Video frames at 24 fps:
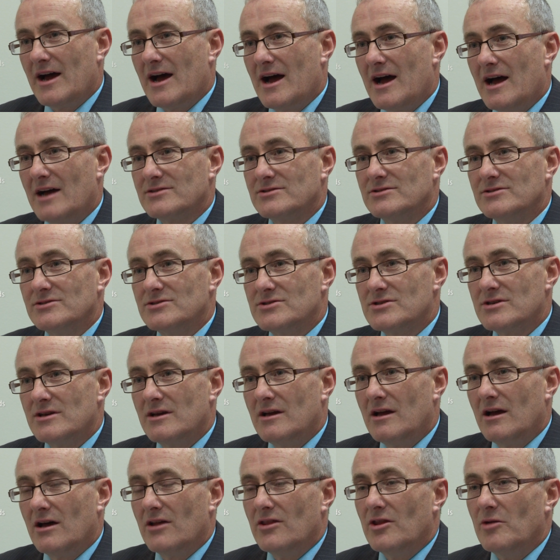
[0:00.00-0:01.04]
our hazards
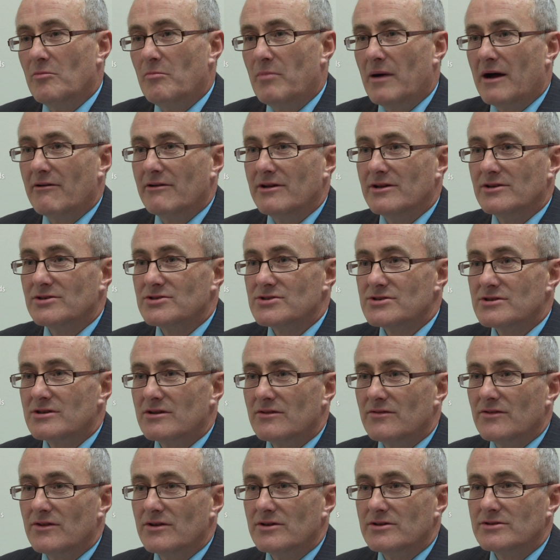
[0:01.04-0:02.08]
and the barriers
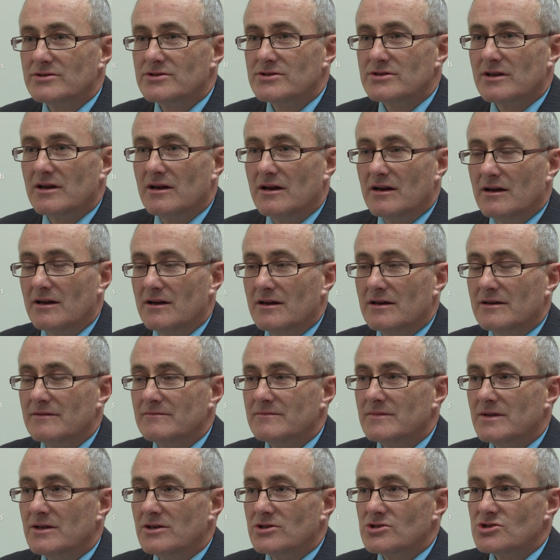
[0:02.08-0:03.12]
that
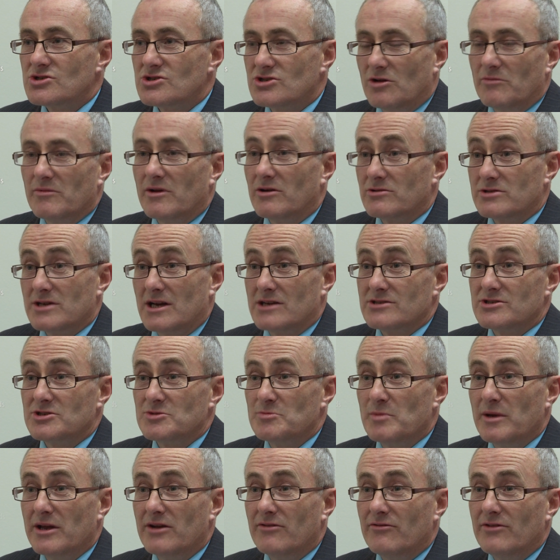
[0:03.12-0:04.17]
stop those hazards
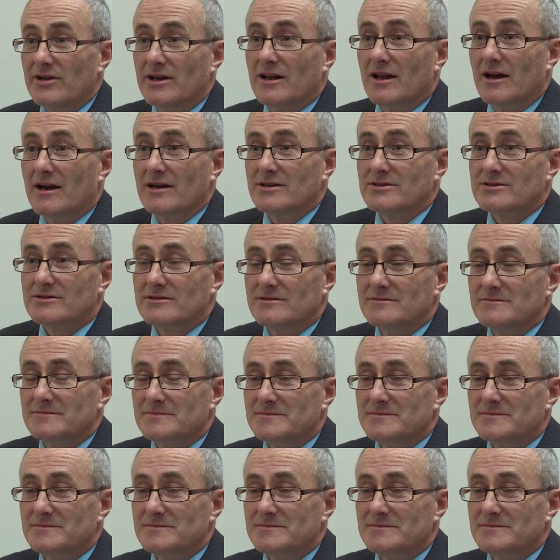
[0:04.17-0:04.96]
being realised.